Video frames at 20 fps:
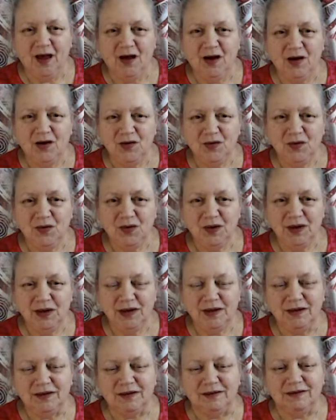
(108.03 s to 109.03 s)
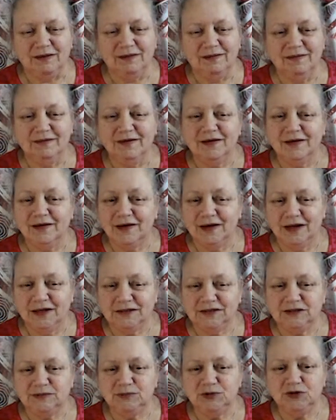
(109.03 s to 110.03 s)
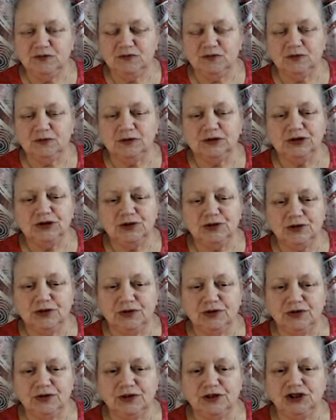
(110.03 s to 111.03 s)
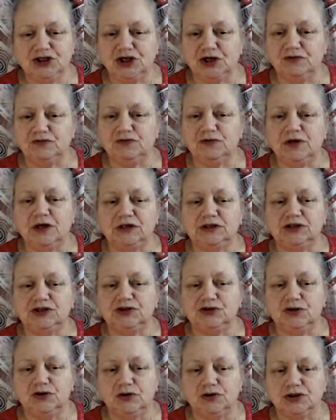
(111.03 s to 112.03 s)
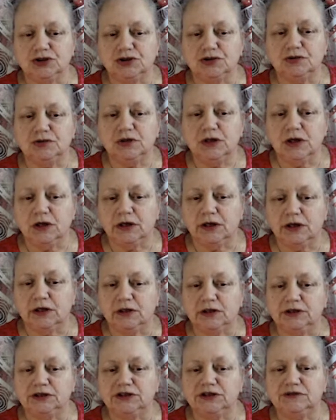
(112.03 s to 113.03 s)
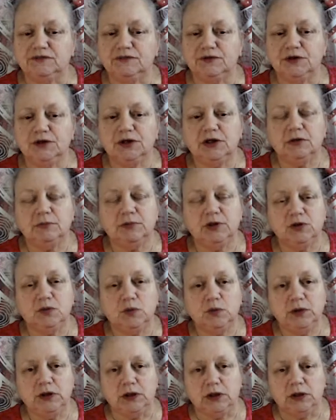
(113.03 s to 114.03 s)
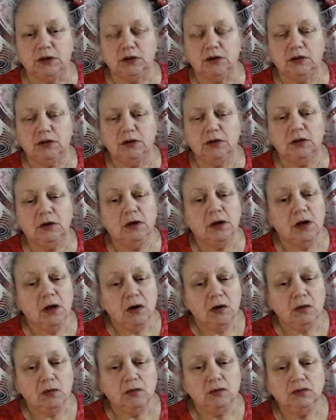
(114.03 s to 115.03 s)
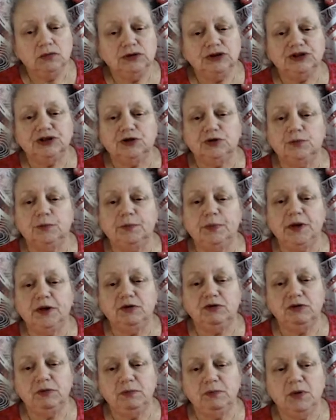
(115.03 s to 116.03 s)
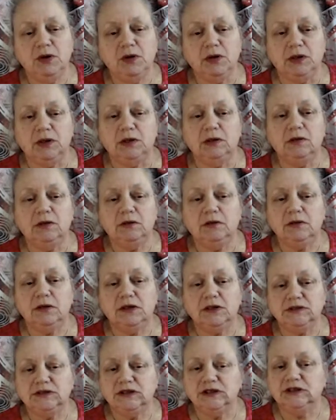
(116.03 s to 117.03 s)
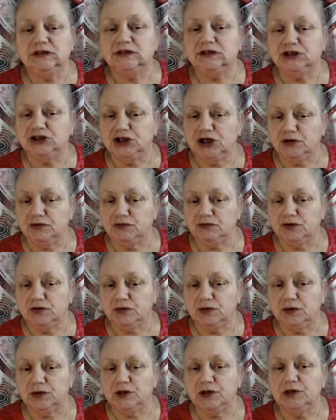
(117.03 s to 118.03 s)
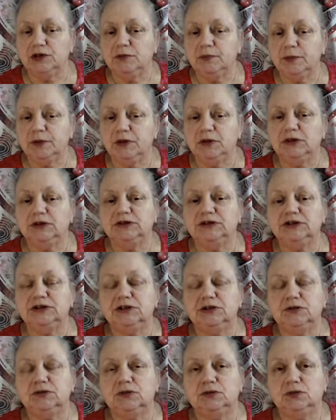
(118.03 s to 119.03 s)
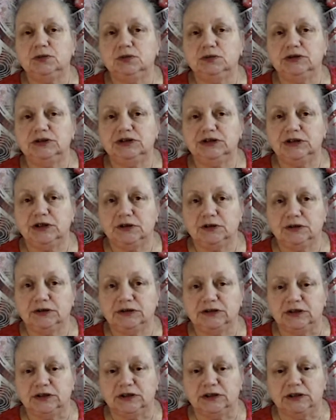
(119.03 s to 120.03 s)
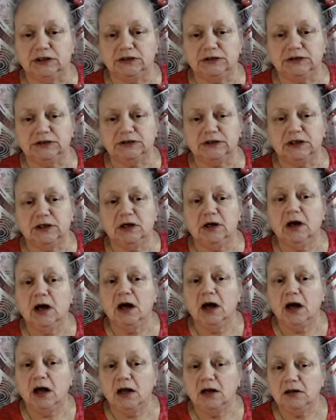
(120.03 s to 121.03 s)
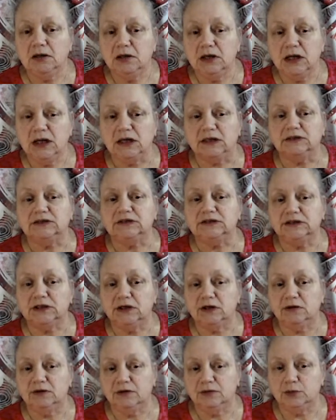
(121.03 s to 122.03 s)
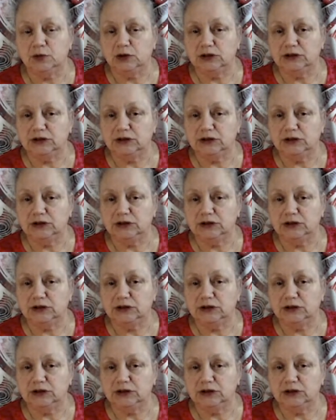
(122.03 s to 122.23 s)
Okay. Let's move on to look at the general astrological highlights for the coming week. Also, bear in mind that this is general and applies to all star signs, unless otherwise